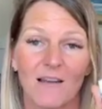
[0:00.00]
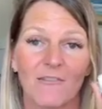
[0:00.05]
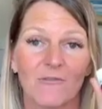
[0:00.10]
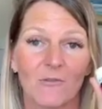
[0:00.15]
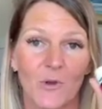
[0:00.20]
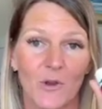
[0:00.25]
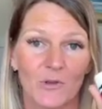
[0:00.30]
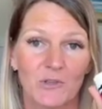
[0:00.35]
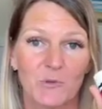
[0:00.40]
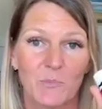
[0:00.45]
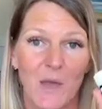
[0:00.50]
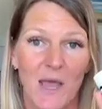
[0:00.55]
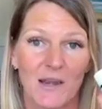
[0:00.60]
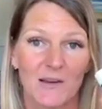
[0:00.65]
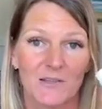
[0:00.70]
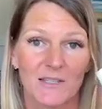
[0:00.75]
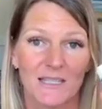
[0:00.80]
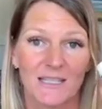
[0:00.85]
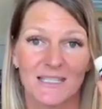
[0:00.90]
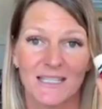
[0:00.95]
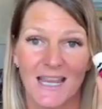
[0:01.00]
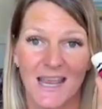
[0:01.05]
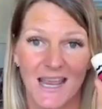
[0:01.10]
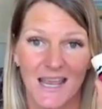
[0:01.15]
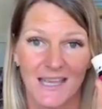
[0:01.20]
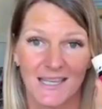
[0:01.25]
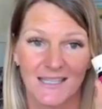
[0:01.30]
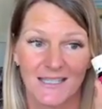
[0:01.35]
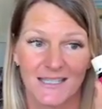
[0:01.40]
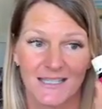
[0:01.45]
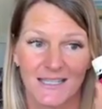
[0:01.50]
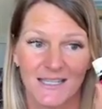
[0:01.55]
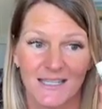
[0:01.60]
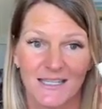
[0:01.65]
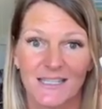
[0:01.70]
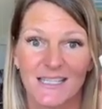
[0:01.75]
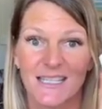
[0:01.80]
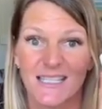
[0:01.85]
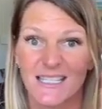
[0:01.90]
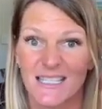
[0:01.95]
of rose petals it takes
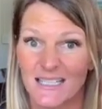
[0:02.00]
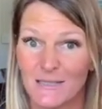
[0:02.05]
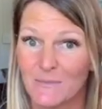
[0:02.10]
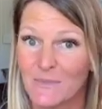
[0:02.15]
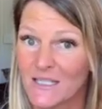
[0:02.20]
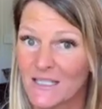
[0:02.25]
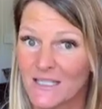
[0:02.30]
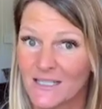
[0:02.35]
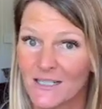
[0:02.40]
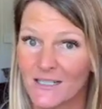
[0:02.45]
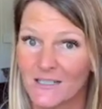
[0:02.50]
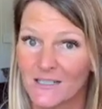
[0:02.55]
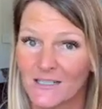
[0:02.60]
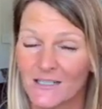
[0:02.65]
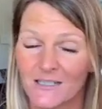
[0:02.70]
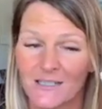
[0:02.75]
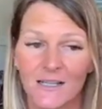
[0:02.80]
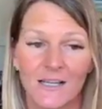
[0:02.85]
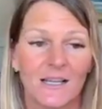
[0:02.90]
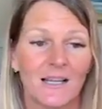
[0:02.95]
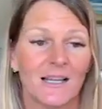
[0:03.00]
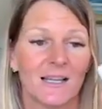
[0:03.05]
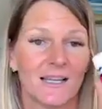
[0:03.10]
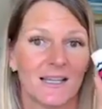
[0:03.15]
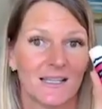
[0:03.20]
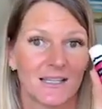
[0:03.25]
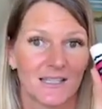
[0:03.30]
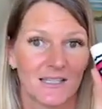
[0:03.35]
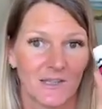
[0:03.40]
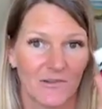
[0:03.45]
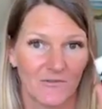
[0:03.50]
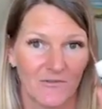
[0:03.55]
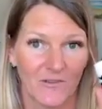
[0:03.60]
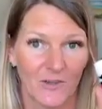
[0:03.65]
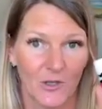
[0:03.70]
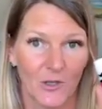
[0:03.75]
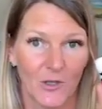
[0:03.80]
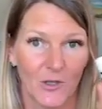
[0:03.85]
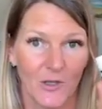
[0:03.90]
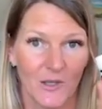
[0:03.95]
to steam distill to
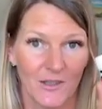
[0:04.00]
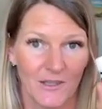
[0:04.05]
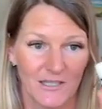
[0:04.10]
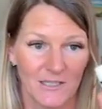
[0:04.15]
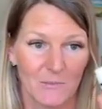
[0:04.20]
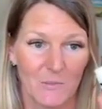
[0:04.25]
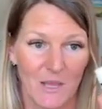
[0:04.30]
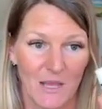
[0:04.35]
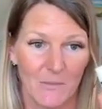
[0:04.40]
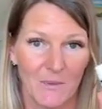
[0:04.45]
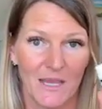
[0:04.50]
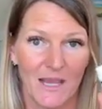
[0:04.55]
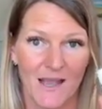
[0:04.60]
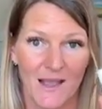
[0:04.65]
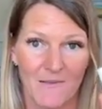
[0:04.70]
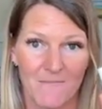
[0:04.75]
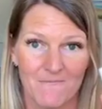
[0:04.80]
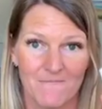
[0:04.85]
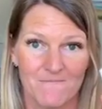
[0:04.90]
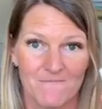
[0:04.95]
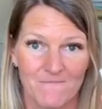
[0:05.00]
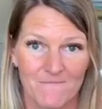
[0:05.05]
fill this baby up?